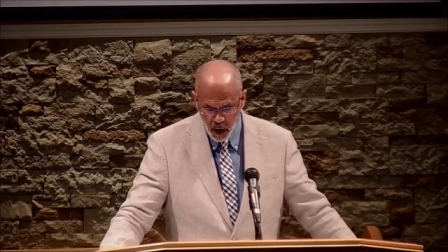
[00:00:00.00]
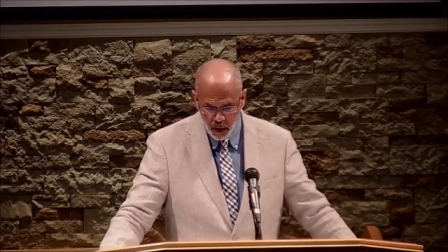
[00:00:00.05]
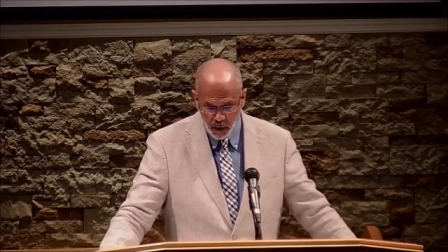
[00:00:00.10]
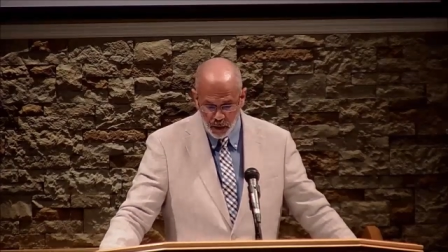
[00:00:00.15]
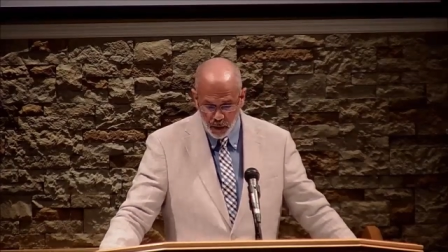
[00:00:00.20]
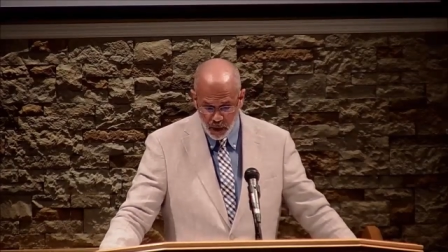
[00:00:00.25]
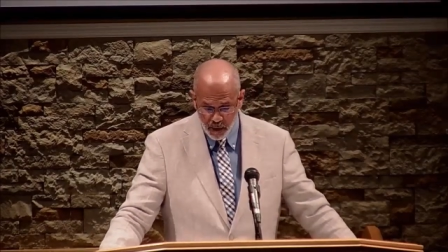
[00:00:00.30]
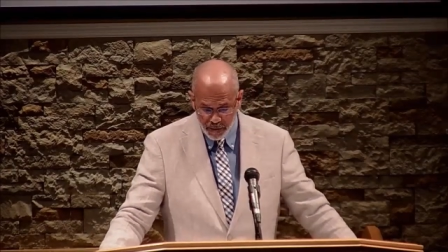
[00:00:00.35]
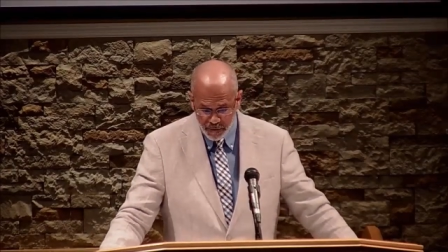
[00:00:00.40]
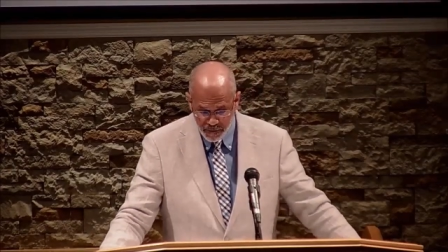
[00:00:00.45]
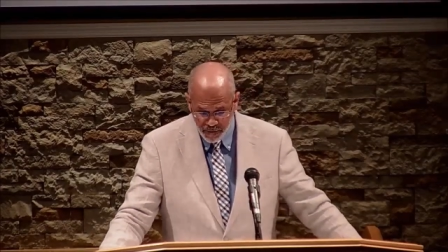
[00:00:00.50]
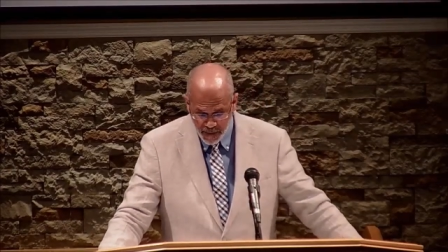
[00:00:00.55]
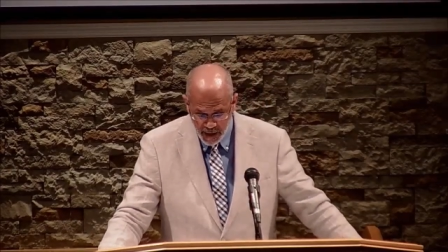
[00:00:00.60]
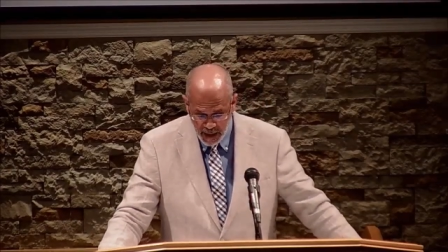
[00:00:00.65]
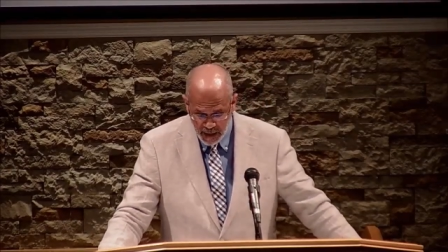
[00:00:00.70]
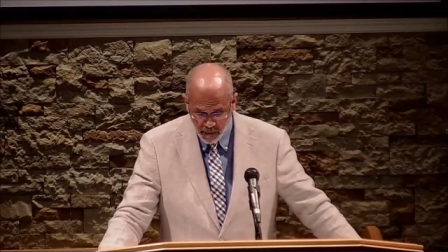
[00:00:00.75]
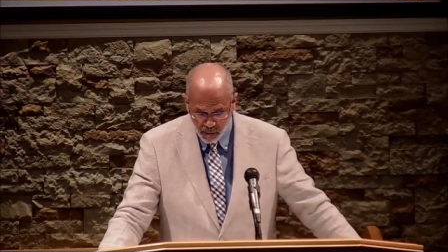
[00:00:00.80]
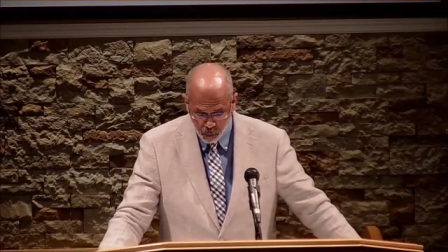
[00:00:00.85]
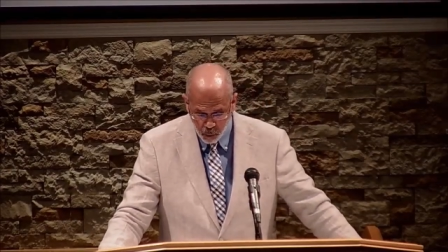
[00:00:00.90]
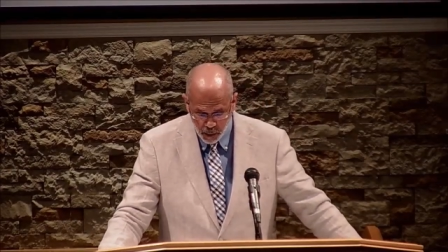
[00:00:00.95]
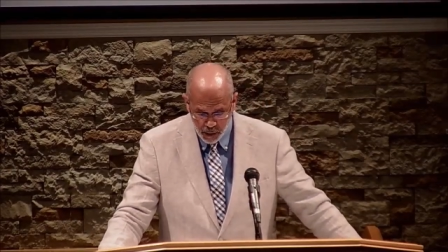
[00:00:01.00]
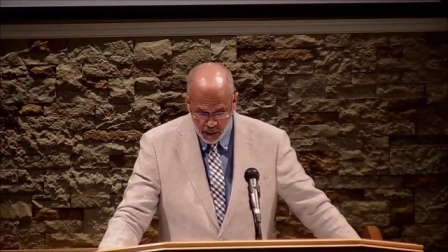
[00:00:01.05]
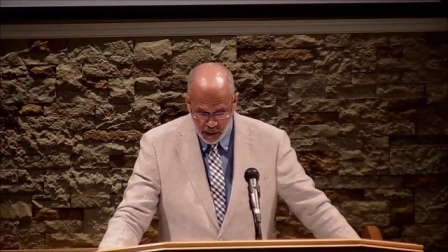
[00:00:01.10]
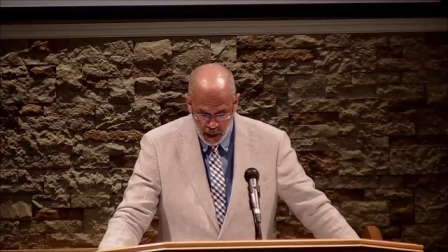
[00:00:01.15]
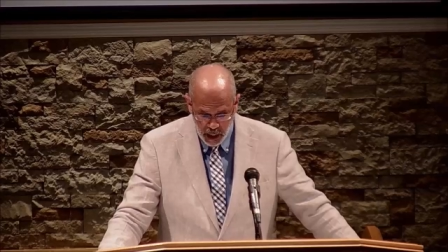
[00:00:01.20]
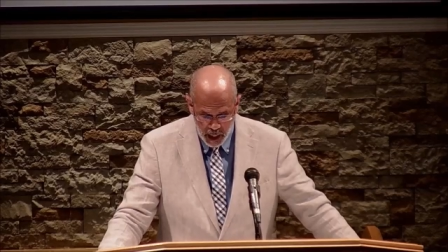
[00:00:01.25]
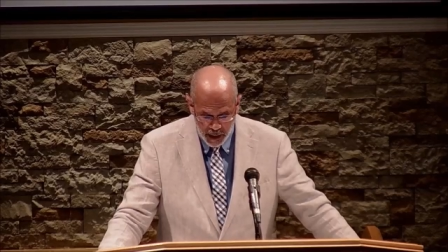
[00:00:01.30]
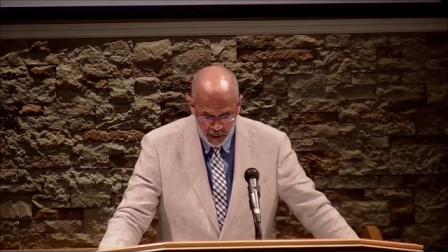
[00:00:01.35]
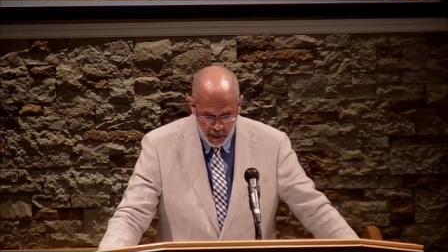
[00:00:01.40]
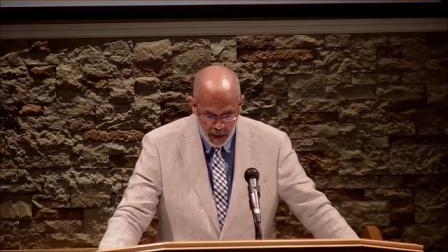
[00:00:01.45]
Your faith toward
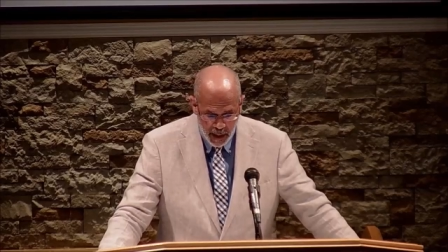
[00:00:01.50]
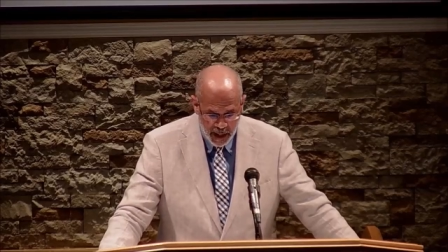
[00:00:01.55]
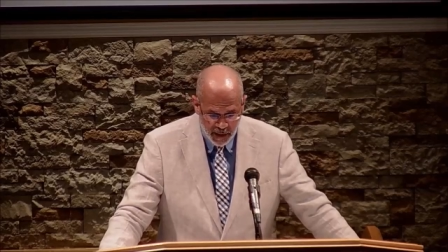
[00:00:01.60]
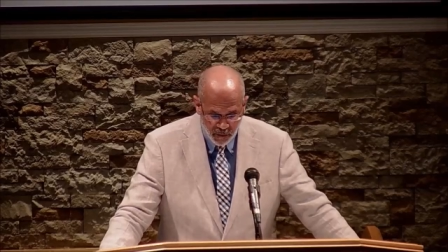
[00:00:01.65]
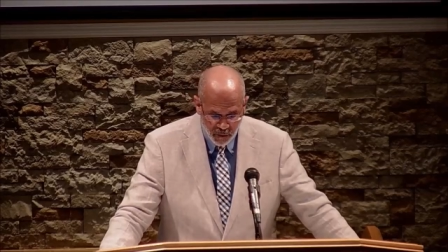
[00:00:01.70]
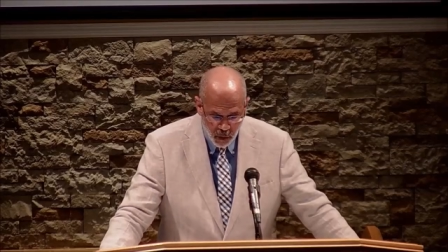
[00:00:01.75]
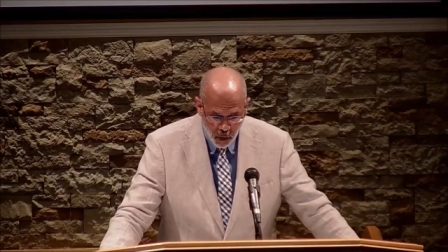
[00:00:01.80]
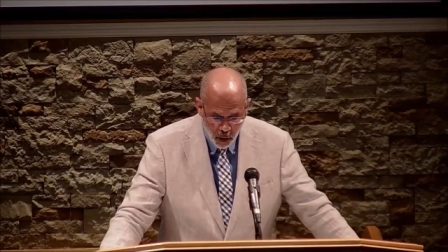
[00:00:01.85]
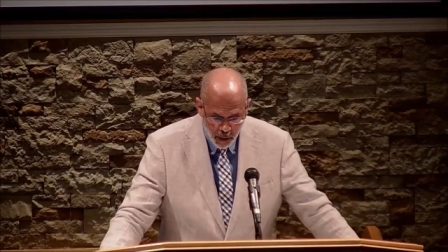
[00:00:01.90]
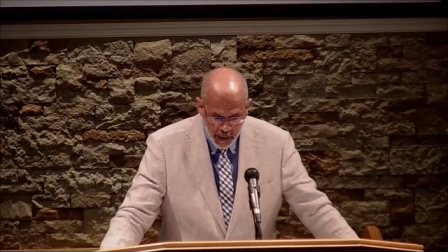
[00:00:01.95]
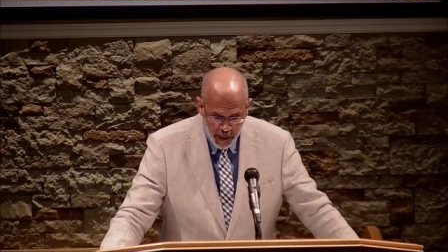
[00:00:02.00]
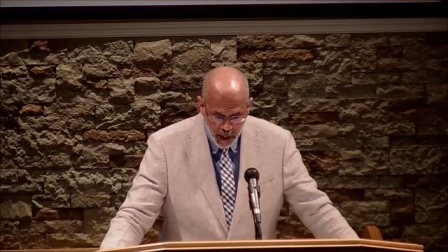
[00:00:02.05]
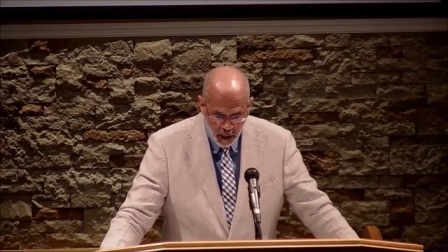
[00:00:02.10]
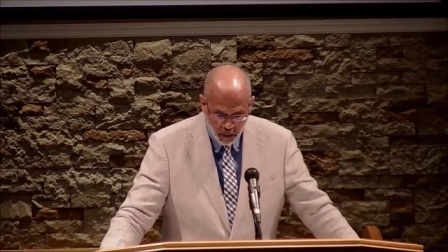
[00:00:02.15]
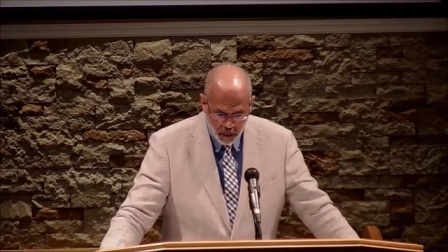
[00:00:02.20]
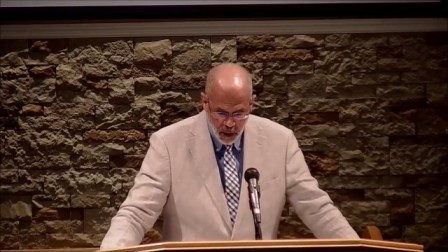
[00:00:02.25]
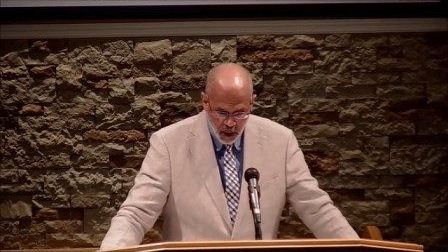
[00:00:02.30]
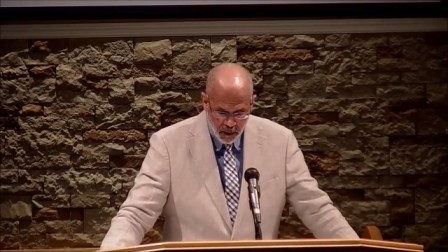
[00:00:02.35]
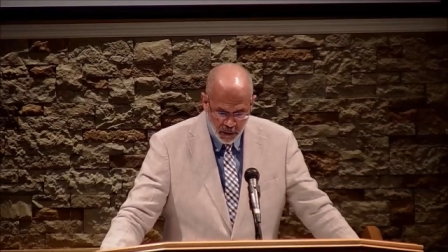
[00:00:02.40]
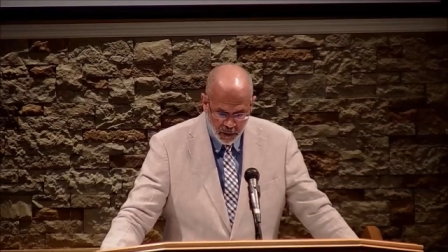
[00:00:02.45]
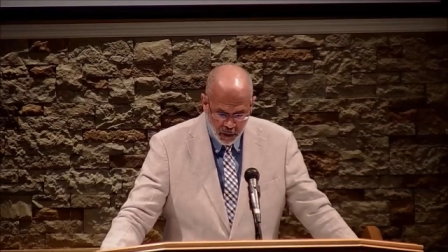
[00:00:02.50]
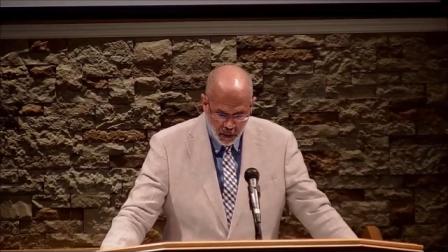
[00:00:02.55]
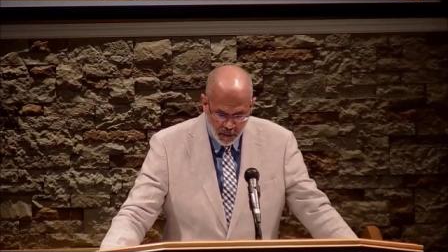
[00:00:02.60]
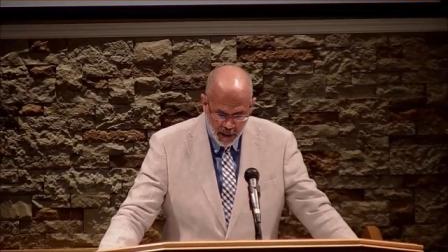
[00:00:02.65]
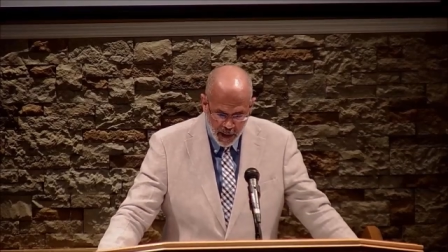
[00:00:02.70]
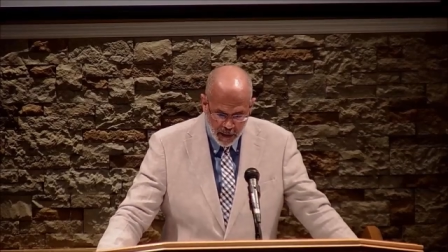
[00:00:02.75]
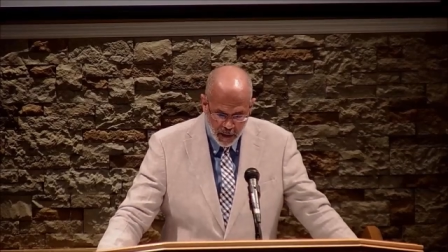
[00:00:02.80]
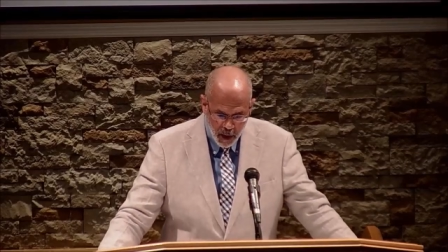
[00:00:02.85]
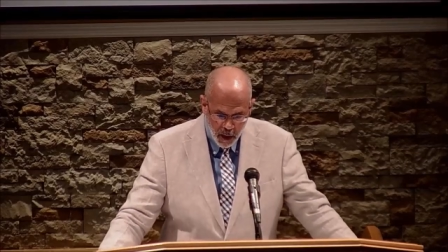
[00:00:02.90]
God has gone out so that